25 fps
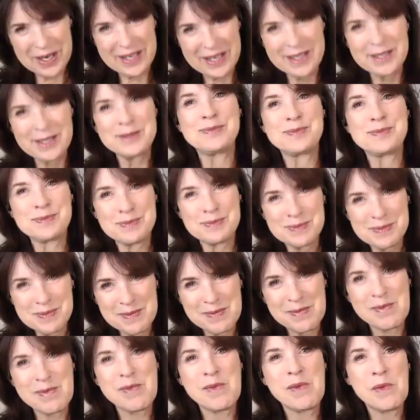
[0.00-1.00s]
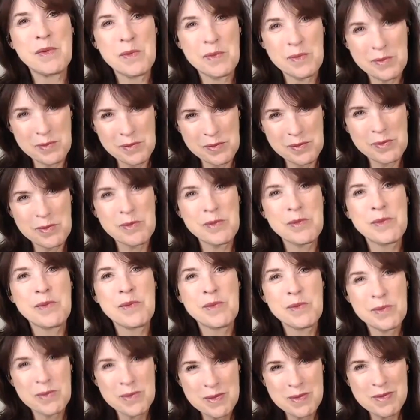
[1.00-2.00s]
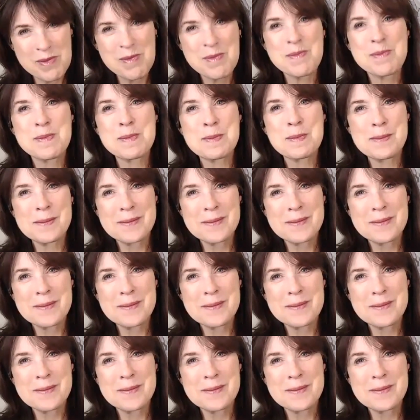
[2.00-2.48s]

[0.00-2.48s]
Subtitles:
We all do. It just depends to